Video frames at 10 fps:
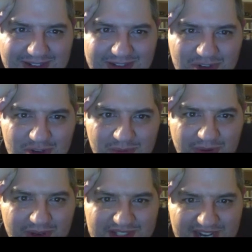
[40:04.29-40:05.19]

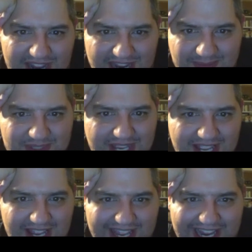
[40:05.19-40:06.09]
numerous times,
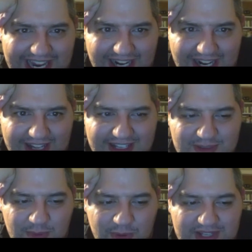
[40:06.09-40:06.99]
and
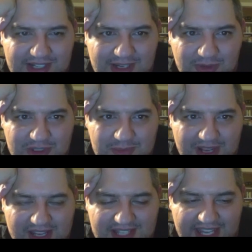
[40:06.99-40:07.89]
his reasoning was
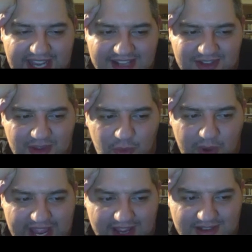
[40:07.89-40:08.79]
because they canceled the
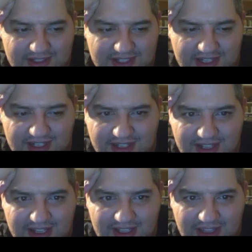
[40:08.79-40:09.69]
Wayans
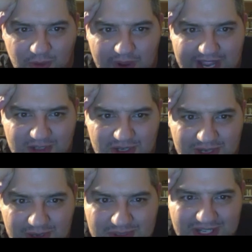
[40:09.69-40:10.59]
the Wayan show,
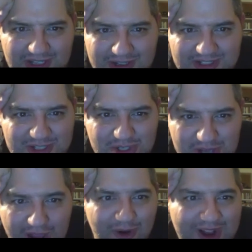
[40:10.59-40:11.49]
and it was a good
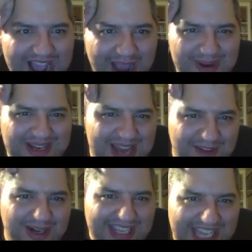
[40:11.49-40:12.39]
show, and we
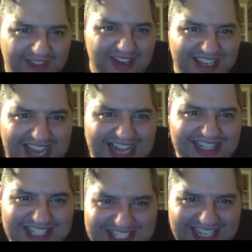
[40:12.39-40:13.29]
never even
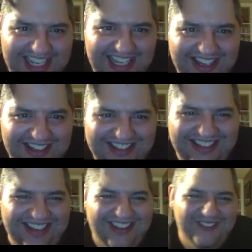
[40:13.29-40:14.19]
got to see.
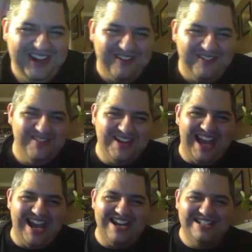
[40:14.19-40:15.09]
We never even got a